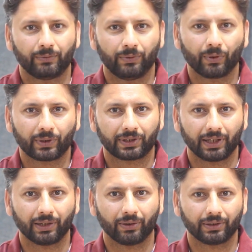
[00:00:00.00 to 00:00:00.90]

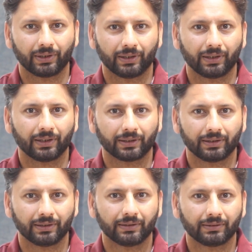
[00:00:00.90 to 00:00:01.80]
focusing on